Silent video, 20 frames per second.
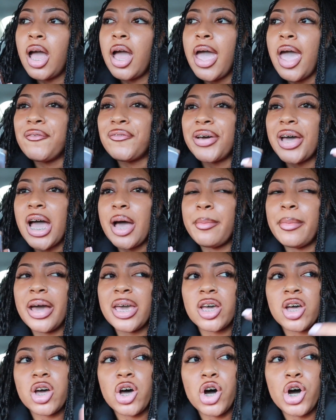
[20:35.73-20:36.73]
if I had
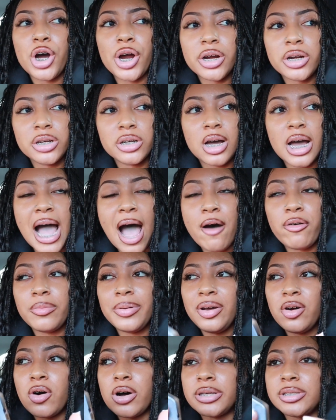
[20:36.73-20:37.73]
my car, I would
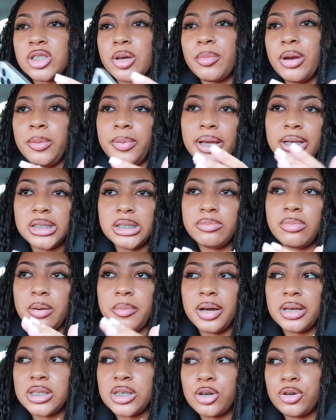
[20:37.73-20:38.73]
be going so many places by
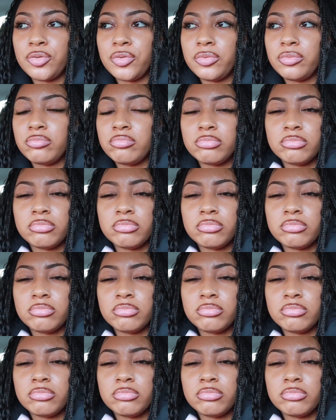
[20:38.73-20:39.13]
myself